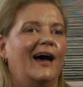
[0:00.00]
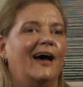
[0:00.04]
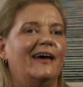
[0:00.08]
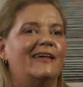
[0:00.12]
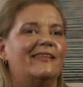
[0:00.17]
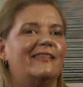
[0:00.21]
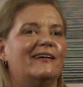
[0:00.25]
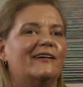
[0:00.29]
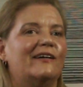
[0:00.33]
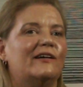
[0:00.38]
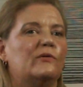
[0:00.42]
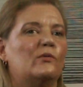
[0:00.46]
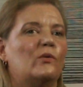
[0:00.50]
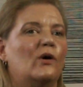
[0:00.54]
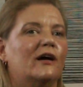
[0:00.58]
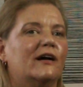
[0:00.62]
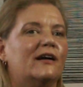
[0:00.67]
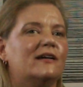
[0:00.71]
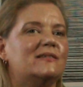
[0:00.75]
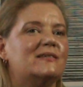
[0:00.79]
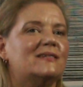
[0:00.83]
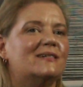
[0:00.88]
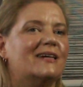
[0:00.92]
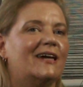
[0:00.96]
Hi there and
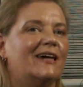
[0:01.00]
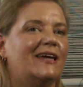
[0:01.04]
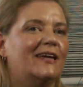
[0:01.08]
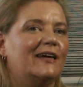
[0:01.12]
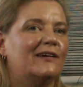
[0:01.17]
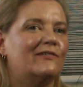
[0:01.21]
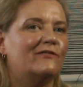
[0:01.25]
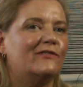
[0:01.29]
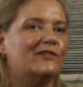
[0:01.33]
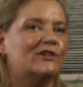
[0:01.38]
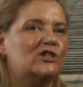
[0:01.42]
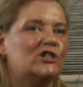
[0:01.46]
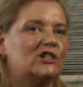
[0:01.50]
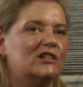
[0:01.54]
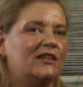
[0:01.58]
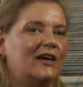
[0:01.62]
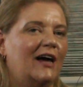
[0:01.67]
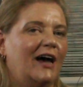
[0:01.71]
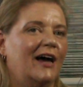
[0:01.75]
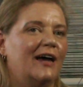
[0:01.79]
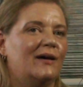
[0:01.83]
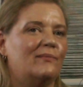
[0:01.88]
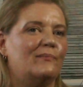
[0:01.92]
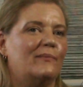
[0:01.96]
welcome to Gaining Vision.
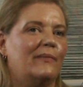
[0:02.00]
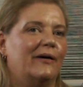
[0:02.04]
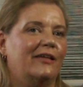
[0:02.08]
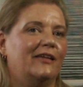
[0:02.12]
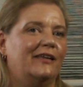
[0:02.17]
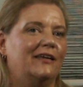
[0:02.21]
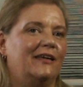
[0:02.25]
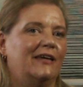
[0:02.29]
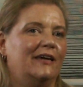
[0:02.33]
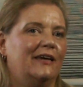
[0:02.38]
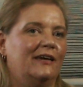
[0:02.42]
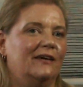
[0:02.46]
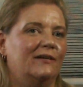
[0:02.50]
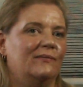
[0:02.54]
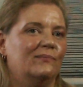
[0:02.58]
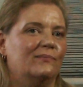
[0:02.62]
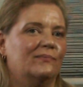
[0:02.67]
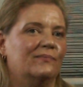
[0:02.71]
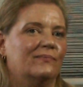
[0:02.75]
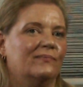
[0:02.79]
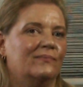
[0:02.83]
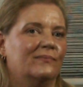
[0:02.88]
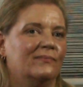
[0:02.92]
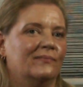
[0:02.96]
I'm Melanie.
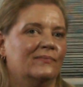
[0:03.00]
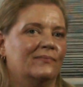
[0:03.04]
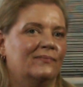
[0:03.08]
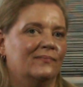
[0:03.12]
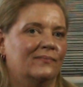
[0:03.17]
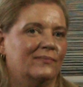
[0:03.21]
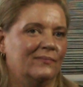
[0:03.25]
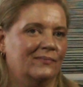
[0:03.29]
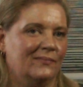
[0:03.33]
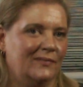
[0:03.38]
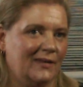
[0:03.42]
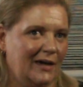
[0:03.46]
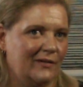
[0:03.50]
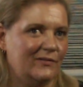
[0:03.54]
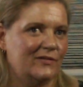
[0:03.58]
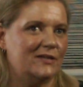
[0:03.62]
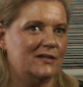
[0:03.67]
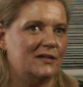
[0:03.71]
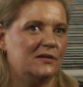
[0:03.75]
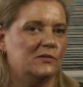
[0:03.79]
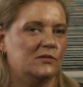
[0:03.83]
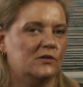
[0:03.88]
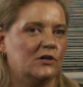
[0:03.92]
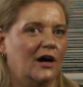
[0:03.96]
Have you
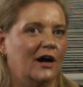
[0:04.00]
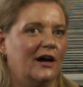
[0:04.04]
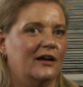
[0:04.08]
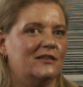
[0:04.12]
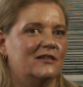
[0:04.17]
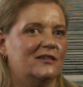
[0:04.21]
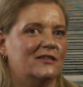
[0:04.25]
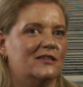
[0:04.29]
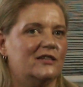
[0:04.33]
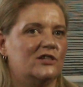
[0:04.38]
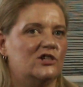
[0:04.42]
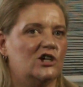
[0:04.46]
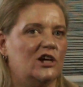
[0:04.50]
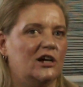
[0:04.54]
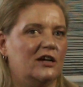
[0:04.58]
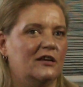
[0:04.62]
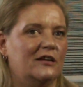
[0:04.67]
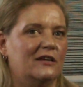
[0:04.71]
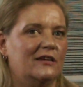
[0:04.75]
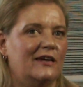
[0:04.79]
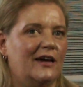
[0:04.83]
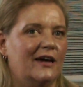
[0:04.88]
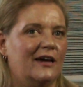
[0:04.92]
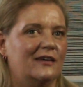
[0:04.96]
subscribed to the
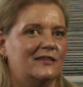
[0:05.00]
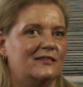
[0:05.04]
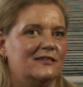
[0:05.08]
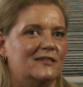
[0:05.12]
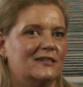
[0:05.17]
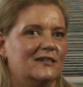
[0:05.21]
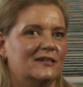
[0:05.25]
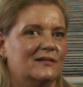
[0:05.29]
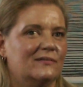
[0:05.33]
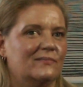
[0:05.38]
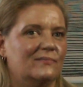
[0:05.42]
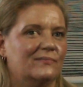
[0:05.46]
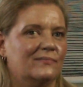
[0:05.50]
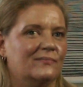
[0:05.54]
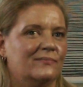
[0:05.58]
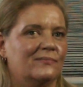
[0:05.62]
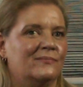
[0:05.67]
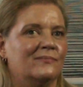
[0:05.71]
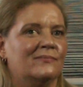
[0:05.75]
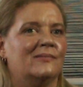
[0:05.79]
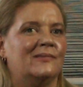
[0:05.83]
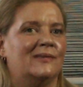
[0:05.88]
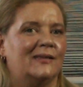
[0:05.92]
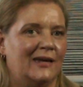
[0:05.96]
channel yet?
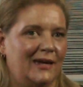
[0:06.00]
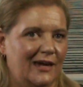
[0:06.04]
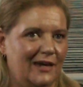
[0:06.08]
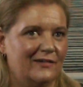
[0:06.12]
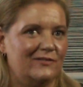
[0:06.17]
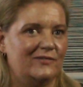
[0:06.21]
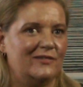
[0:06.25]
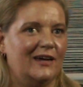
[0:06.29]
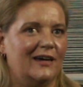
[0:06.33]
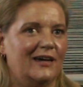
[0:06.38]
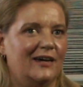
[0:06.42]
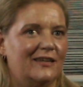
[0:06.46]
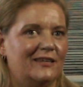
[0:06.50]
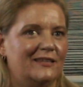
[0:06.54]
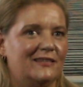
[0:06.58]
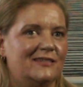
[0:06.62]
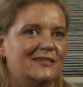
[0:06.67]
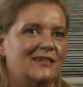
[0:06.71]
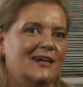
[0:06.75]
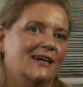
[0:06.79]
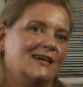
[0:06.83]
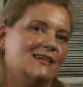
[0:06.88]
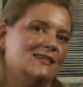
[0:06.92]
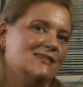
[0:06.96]
If not,
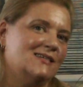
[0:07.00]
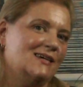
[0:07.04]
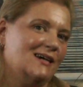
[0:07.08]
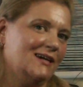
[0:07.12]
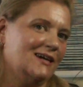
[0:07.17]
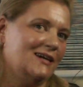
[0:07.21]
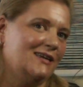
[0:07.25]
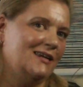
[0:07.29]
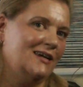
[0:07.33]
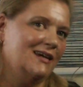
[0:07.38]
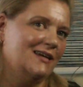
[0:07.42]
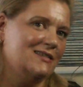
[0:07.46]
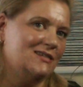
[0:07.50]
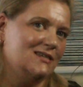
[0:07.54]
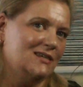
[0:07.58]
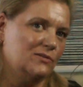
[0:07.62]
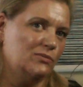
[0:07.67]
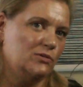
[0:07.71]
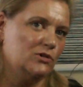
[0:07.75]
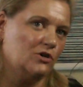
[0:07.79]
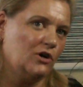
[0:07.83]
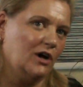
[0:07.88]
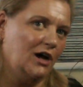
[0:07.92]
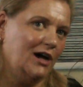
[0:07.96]
take a second, hit
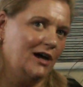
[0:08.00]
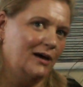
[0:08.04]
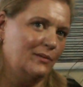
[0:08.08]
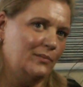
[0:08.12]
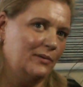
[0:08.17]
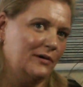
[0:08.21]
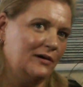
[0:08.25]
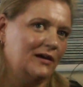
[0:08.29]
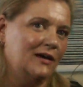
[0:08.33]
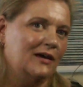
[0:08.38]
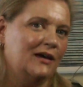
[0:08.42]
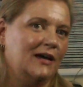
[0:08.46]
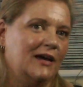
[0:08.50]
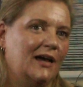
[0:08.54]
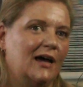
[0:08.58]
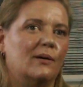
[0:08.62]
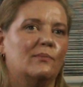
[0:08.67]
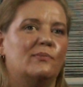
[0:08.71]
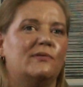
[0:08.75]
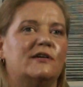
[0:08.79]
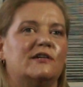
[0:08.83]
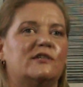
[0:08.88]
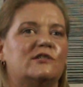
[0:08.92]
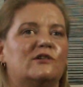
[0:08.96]
subscribe, and
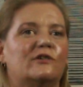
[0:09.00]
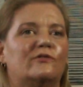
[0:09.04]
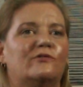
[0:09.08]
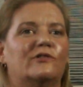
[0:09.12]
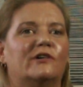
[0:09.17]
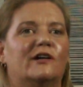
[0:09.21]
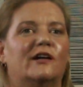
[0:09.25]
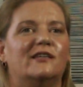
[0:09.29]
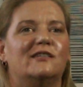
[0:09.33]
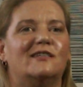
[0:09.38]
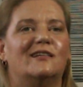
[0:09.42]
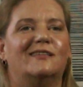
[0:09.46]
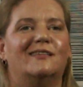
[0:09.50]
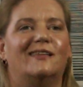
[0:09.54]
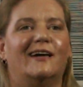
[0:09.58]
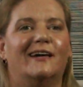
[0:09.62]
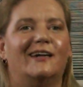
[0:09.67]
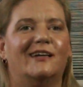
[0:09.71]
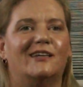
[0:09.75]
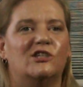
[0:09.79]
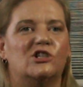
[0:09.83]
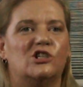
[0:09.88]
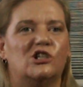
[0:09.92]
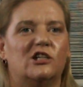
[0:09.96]
please don't forget to
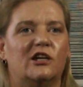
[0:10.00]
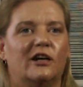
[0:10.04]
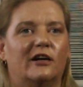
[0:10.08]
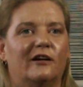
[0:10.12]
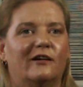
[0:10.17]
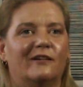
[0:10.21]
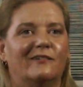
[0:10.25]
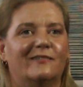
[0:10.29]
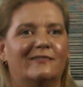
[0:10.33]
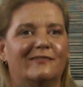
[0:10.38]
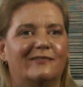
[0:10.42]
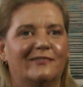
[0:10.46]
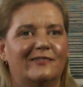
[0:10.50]
like and share.